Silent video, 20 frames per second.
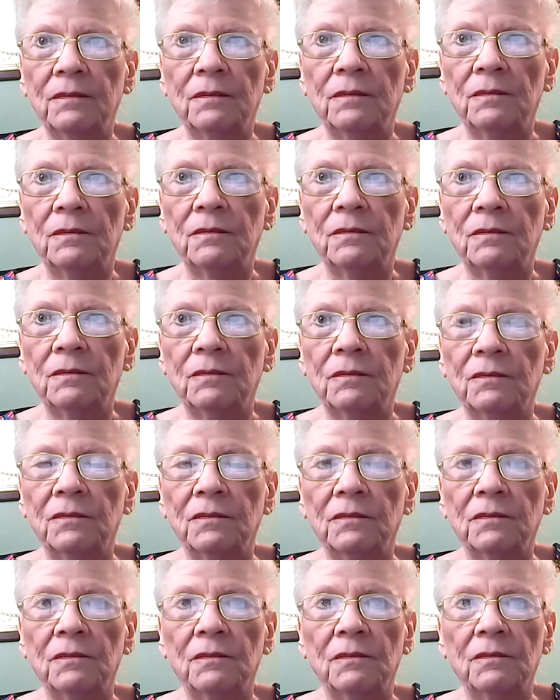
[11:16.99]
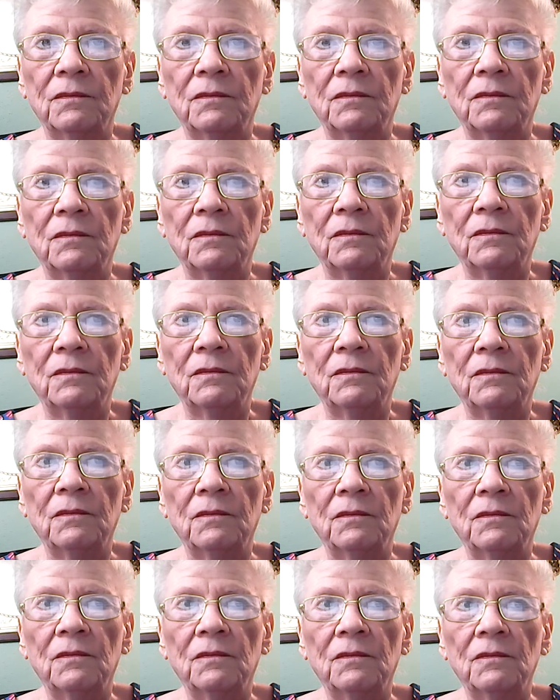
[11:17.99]

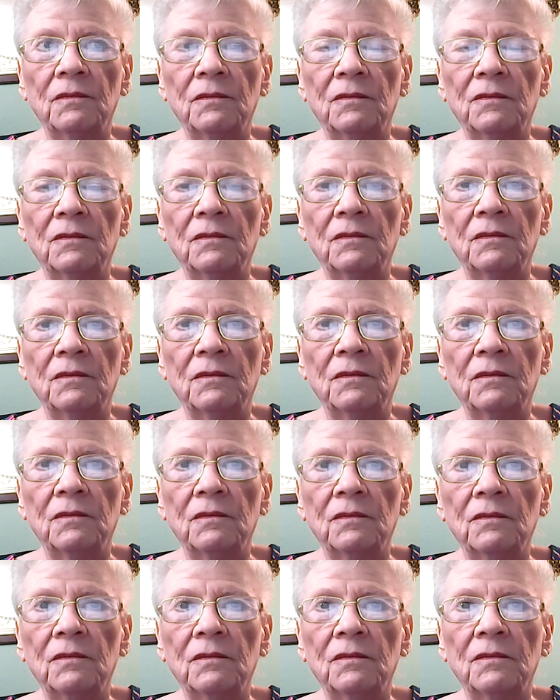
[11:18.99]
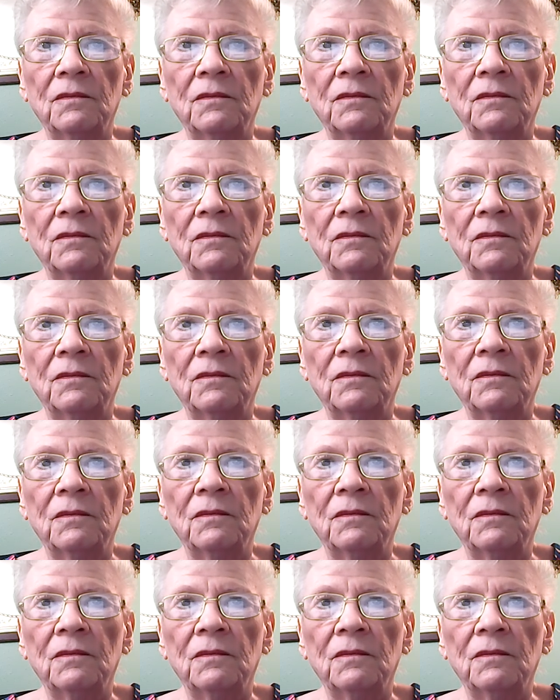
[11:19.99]
[no speech]